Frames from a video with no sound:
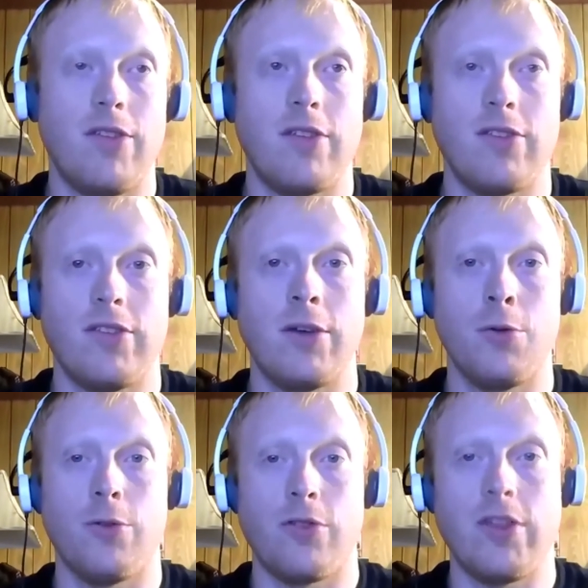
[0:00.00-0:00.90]
they
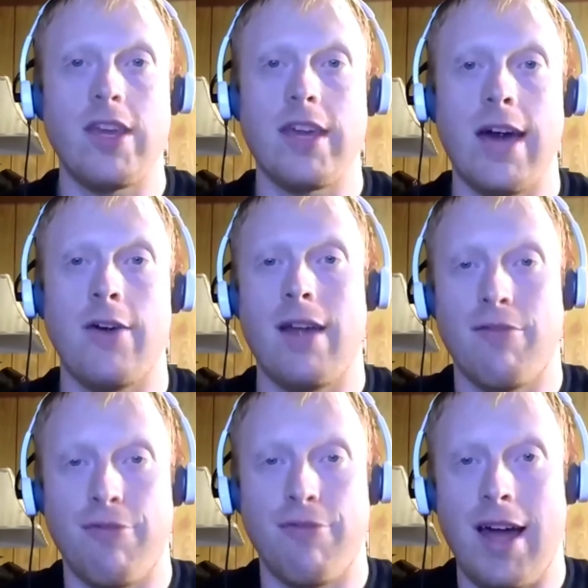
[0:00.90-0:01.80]
still seek out
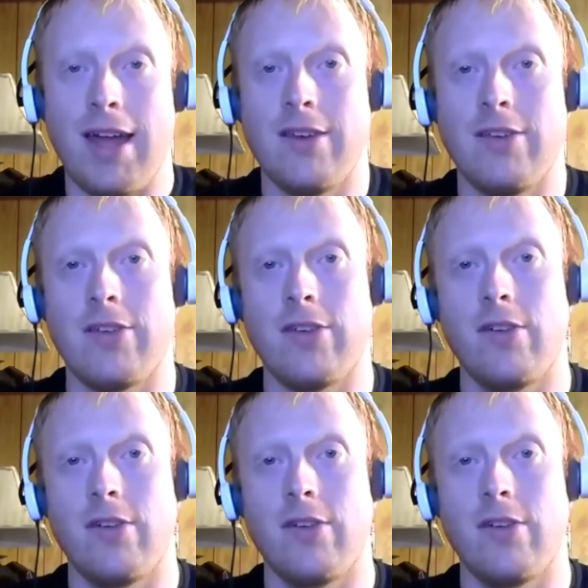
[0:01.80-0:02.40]
and find